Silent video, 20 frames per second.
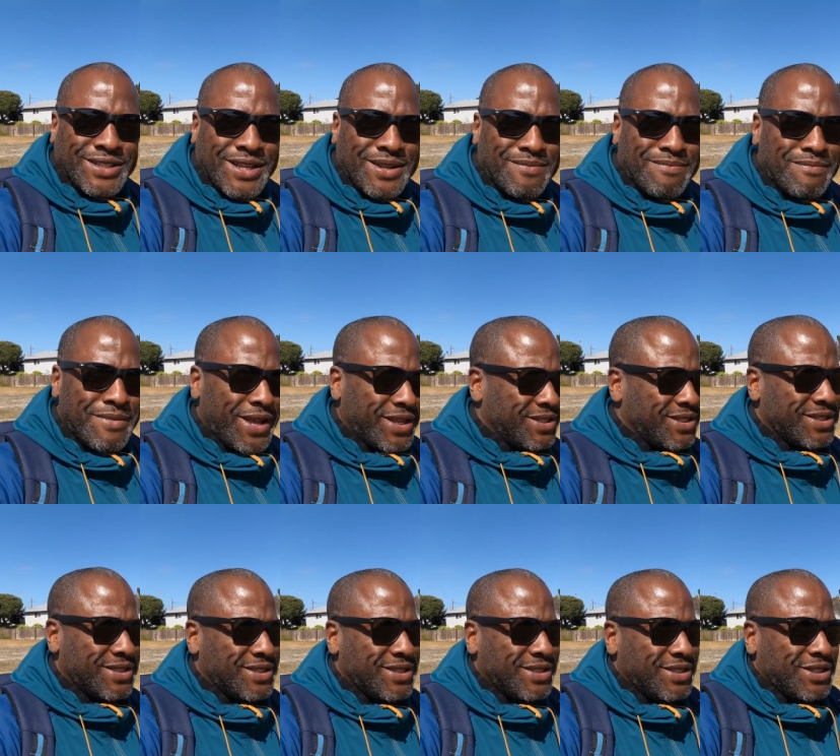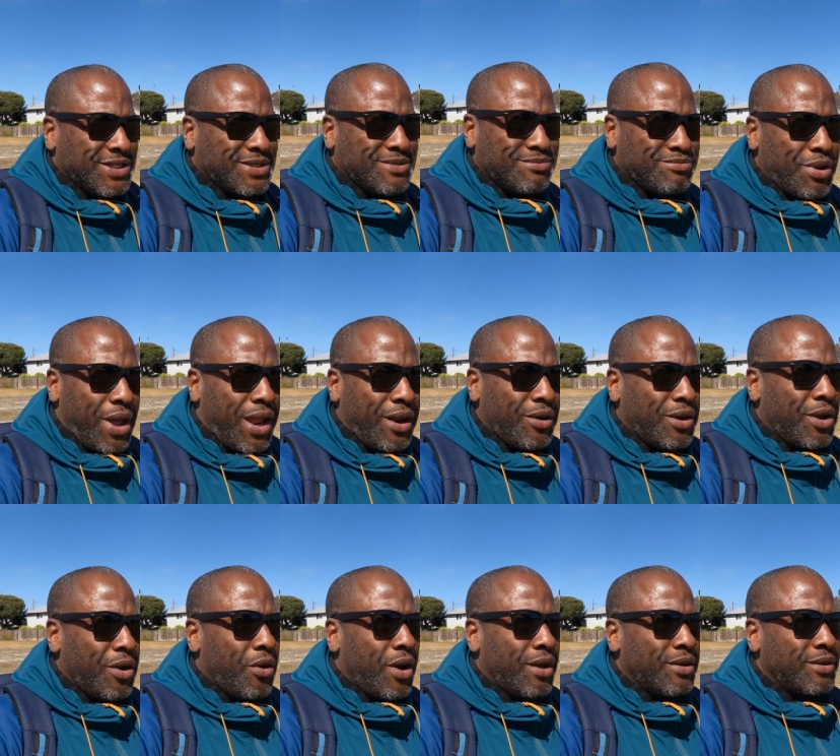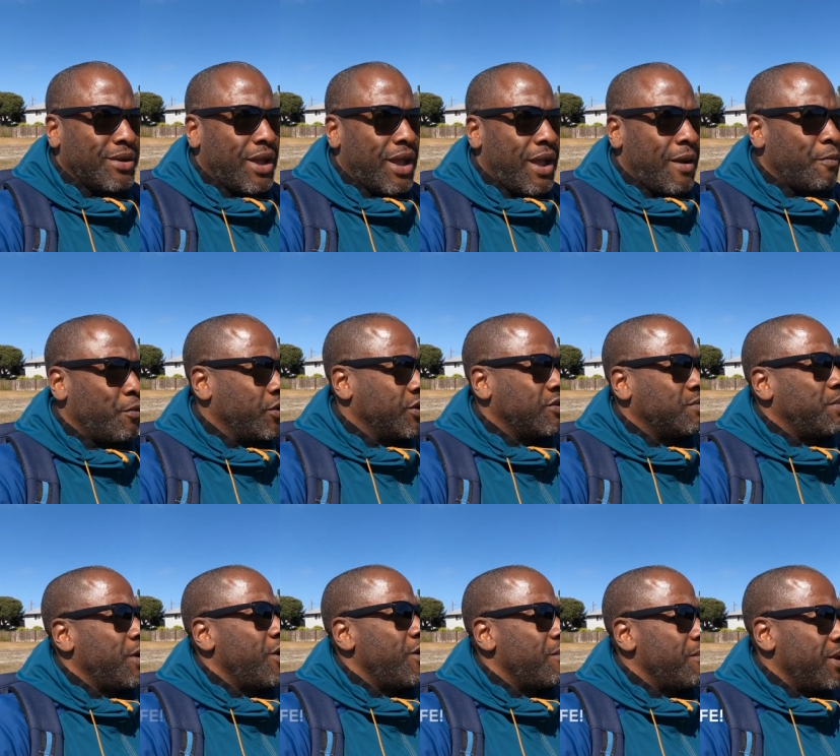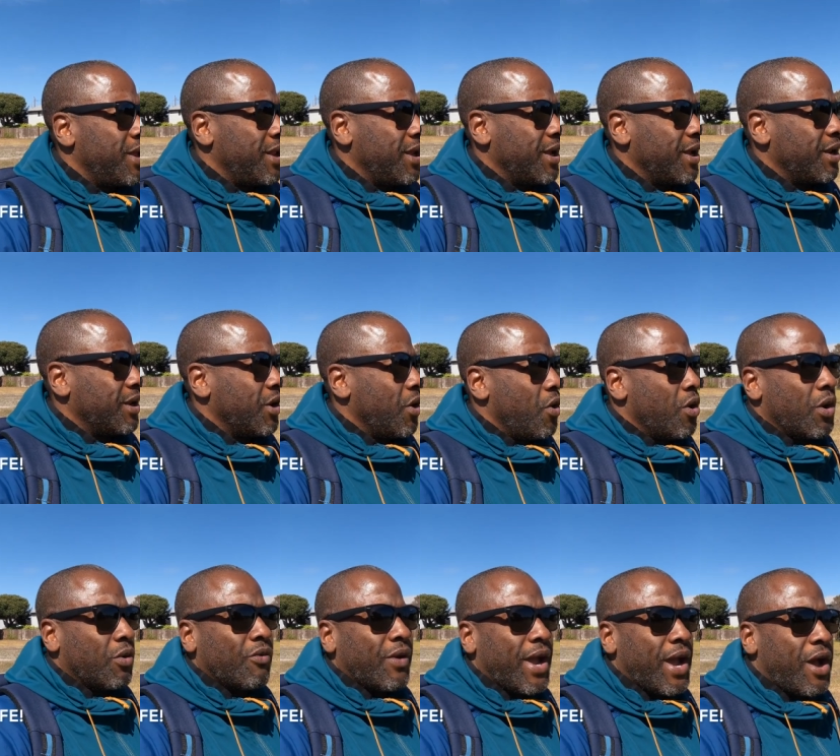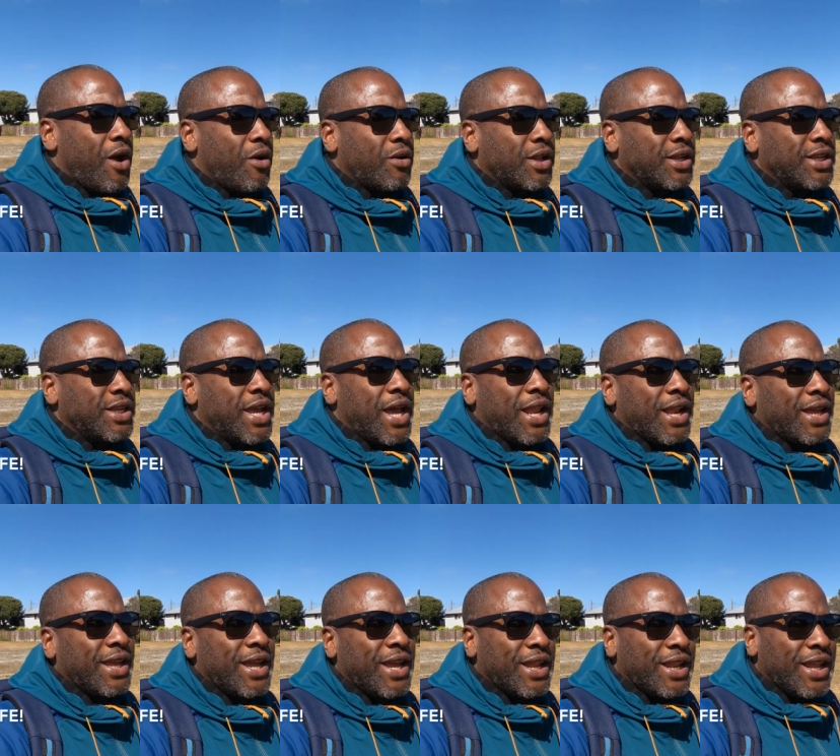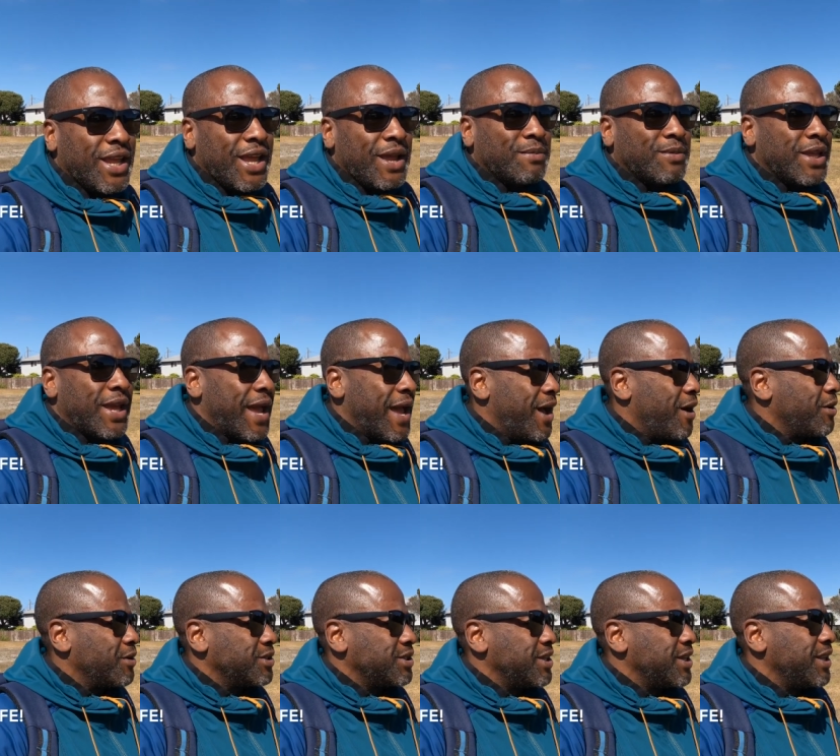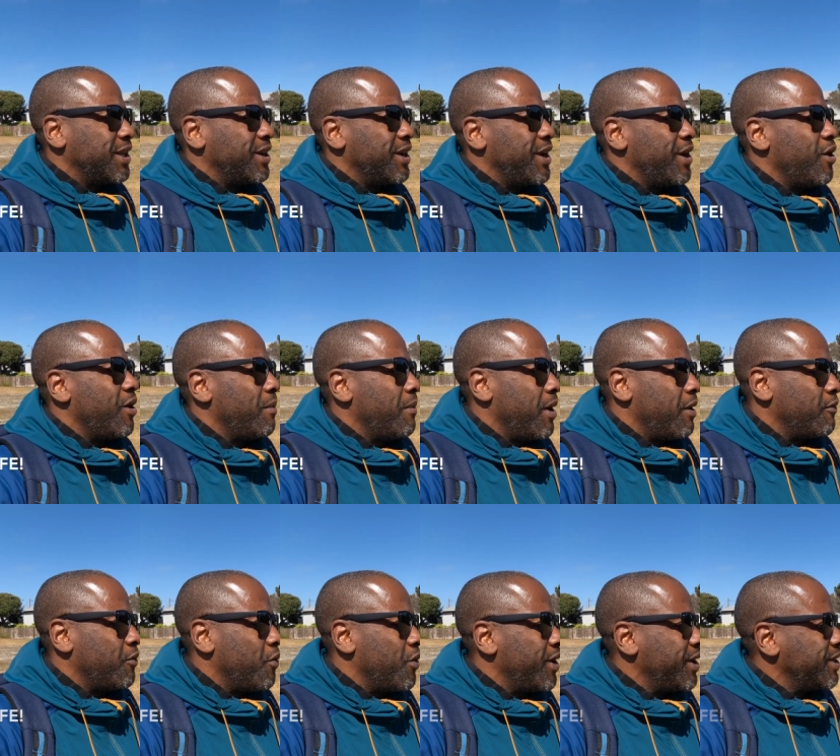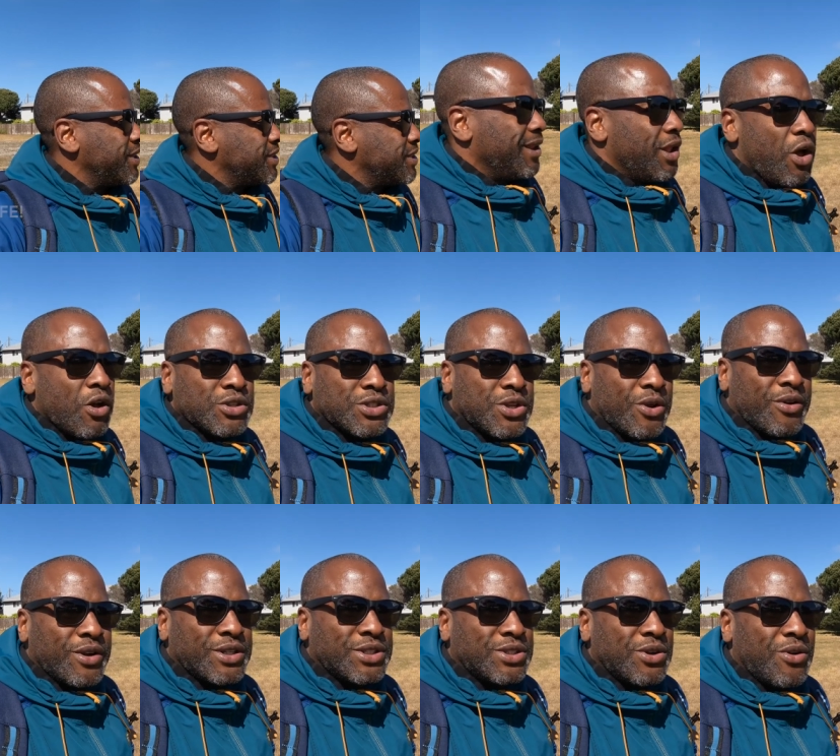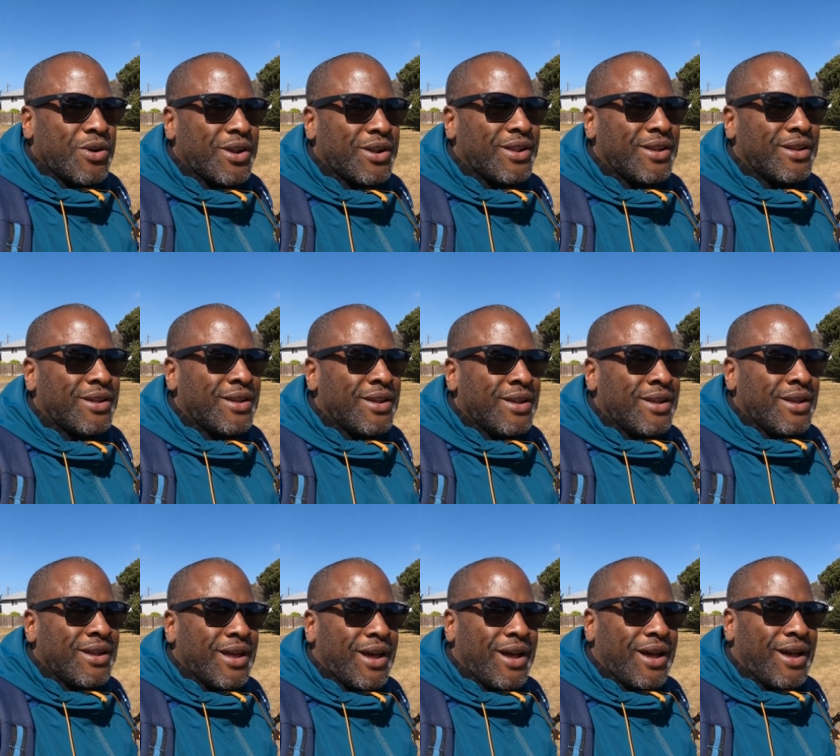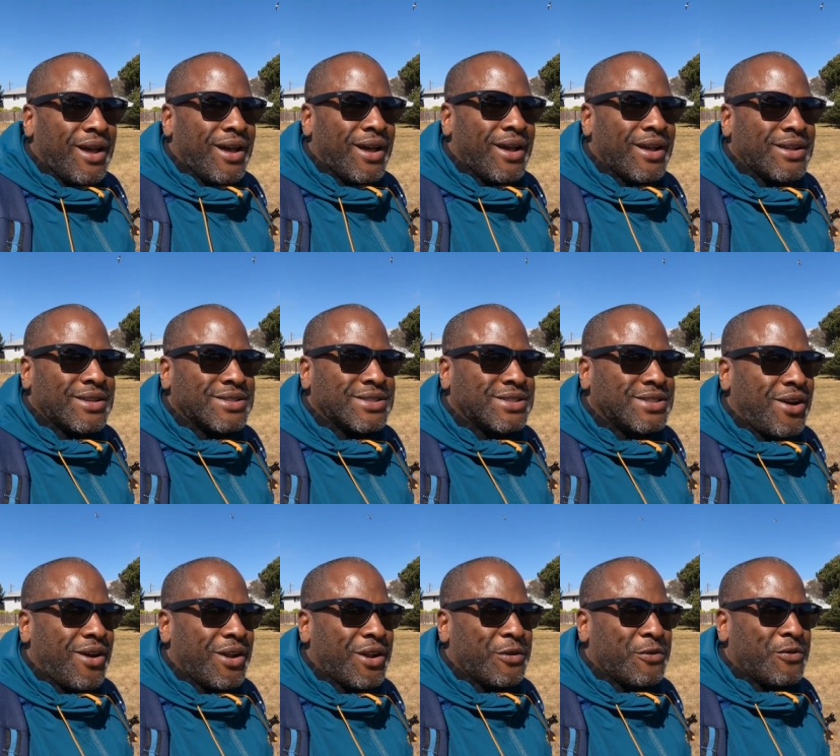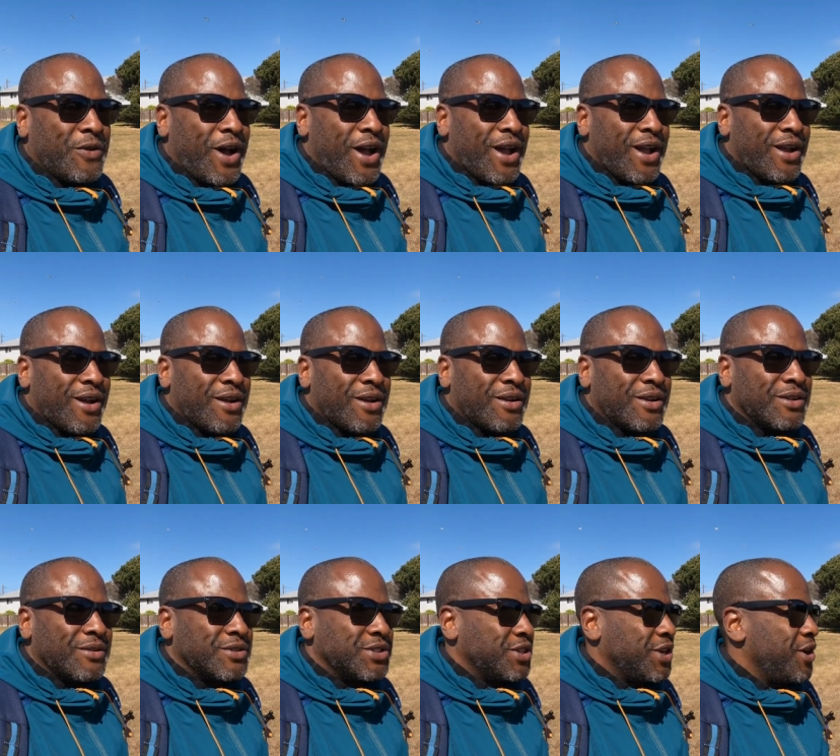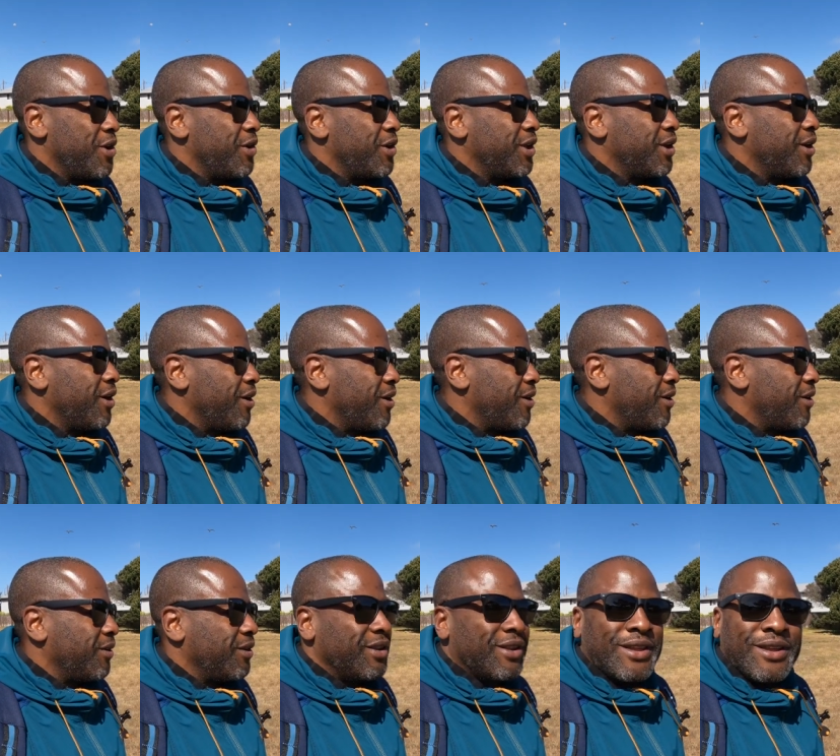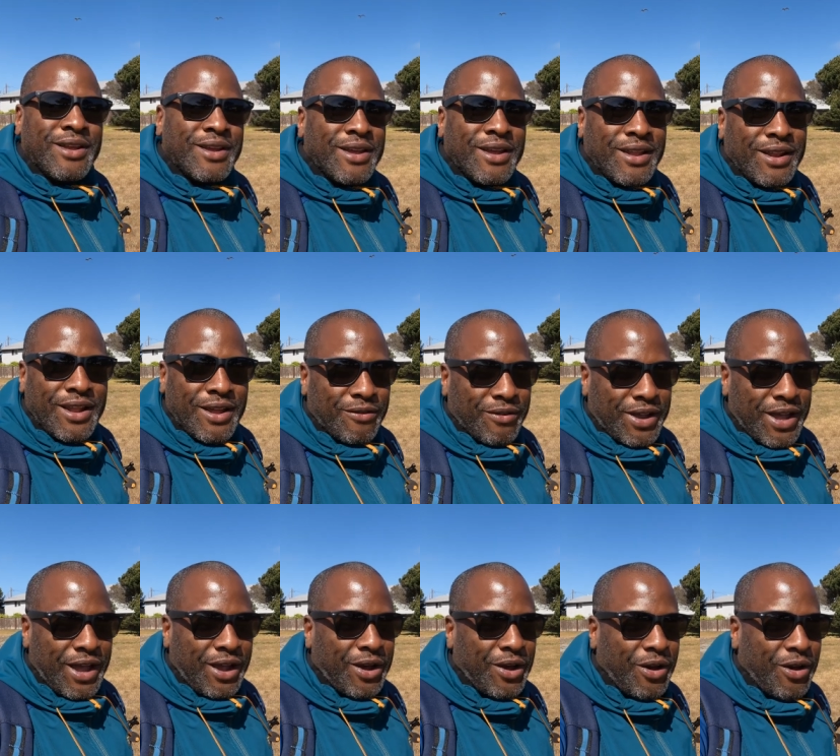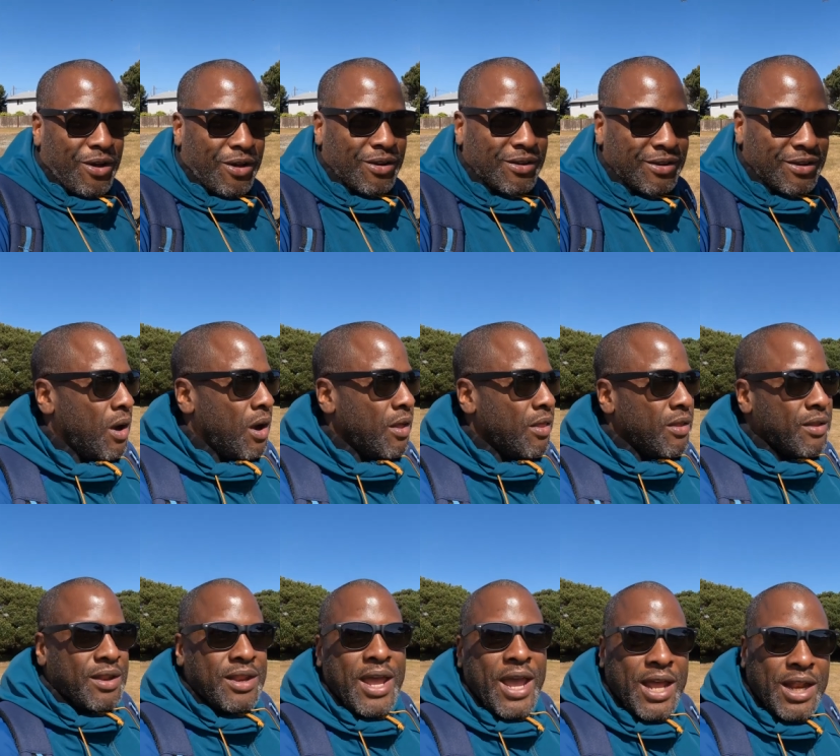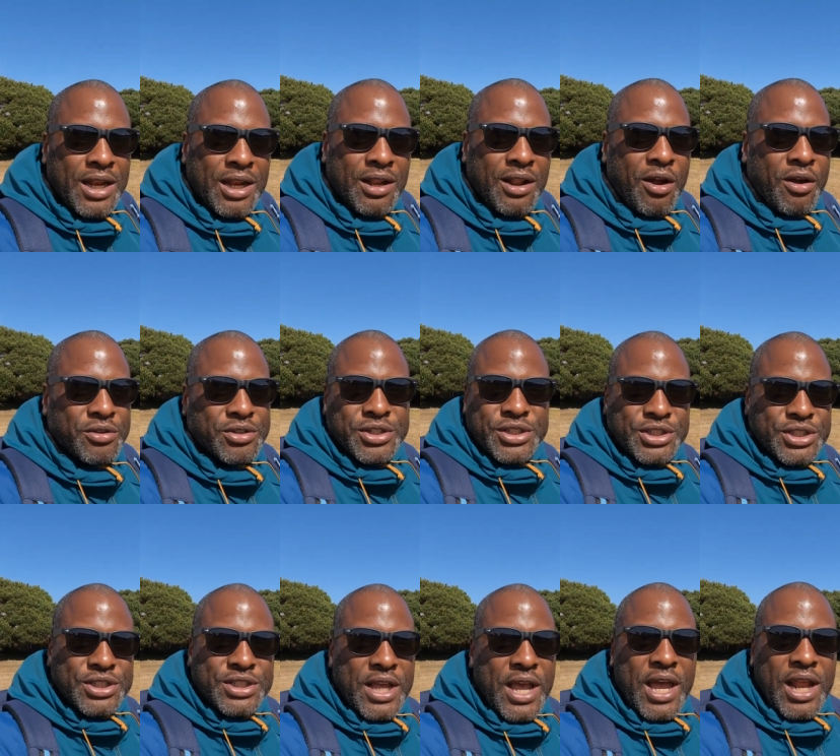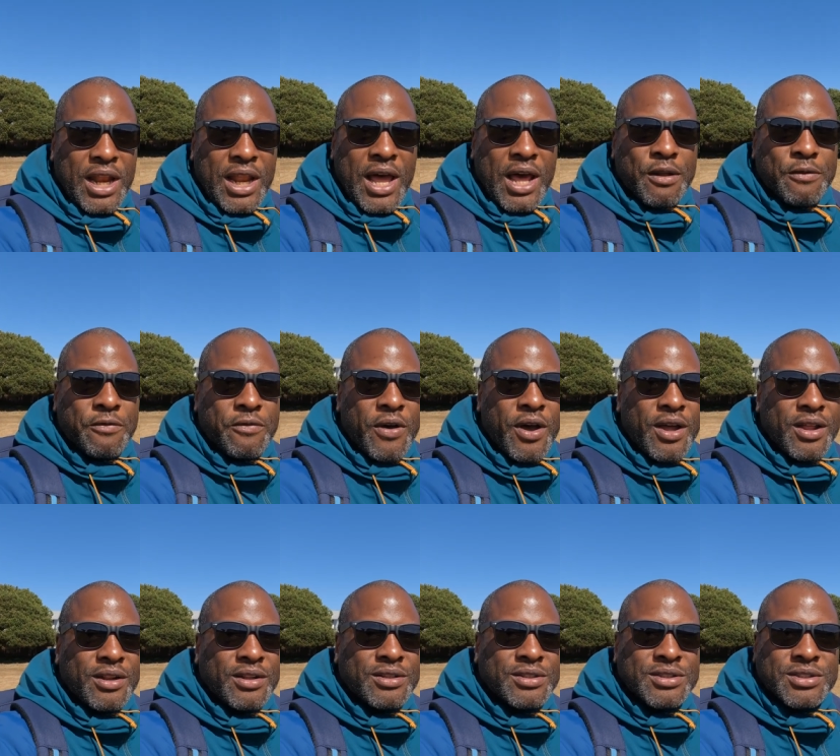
and messing, just, I don't know, I, I'm experimenting and going around and yelling in the empty house and hearing my voice. Long story short, uh, started a fire, security called, never got caught. Other than that, largely just had a lot of fun.